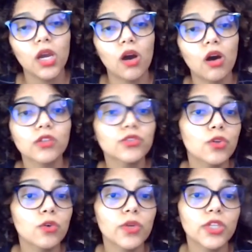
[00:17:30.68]

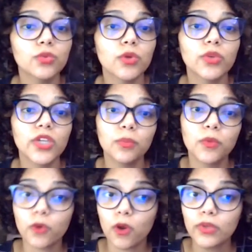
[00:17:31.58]
Also, it will keep
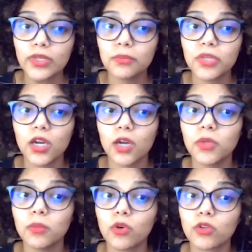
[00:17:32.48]
growing,
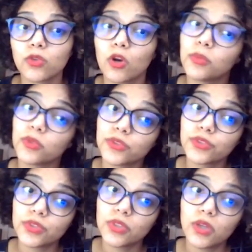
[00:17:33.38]
becoming more
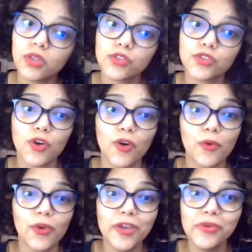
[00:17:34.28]
robust. So
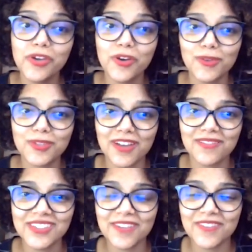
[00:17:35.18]
here we go,
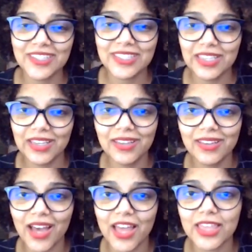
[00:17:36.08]
Java 17.
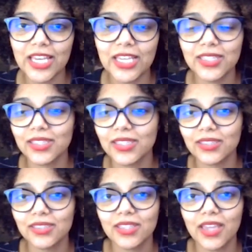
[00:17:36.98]
I think
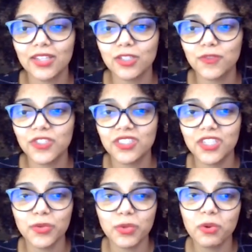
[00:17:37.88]
the end of this
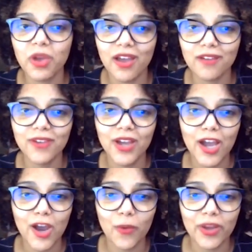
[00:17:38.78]
year we will have
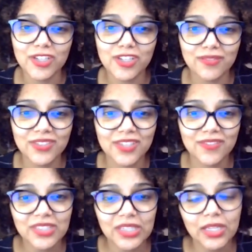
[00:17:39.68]
already Java
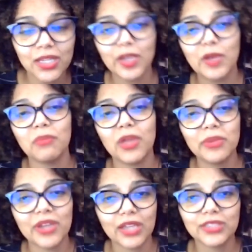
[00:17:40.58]
17.
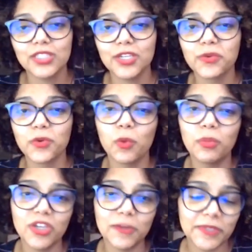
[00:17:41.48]
Maybe next year we will
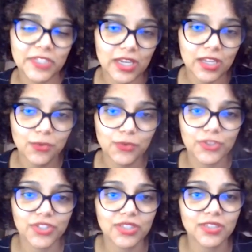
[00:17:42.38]
be updating for
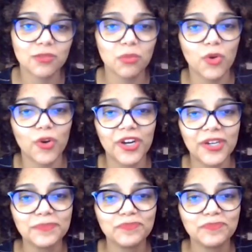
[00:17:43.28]
this more